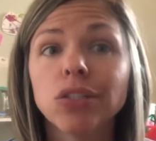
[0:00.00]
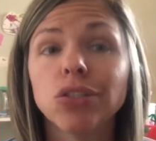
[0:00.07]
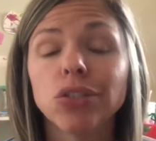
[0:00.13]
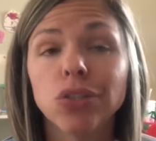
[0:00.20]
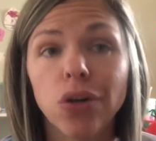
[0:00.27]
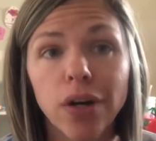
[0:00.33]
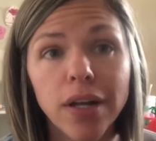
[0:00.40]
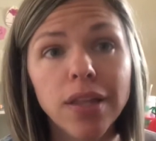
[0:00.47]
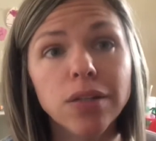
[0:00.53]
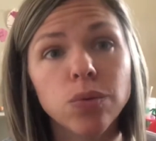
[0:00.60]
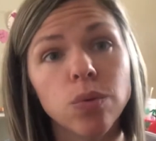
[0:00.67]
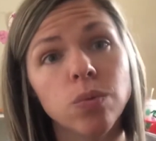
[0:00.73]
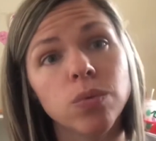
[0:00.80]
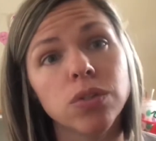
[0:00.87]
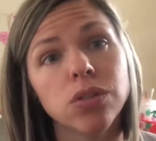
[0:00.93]
Sorry this
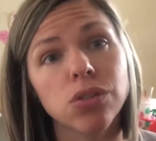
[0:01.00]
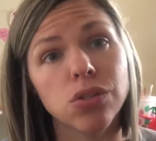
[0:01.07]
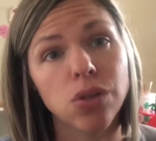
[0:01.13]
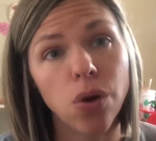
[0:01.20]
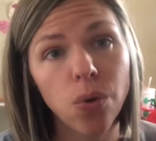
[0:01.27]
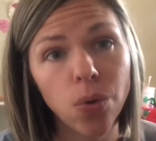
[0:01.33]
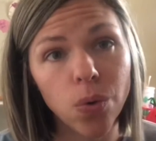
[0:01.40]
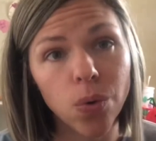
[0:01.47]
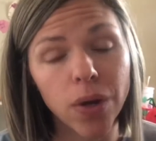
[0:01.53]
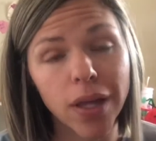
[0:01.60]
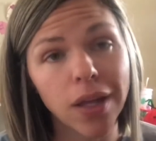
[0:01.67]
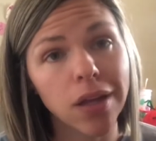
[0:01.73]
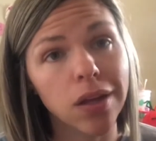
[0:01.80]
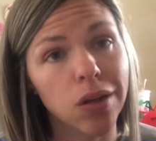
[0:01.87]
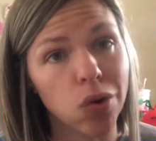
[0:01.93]
one was so
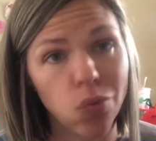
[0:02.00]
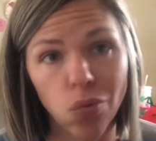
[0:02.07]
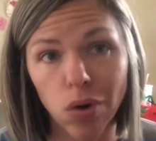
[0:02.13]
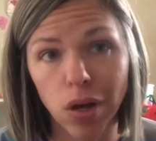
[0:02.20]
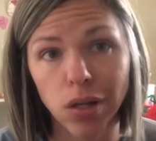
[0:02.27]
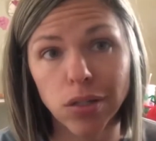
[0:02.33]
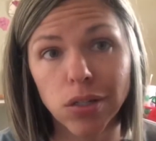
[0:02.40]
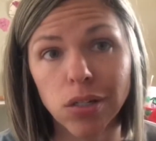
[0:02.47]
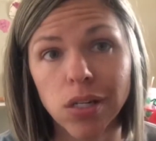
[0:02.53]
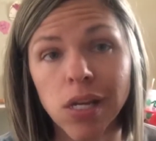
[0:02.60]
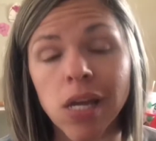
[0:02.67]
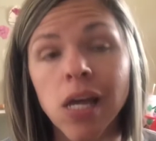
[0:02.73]
quick and rushed.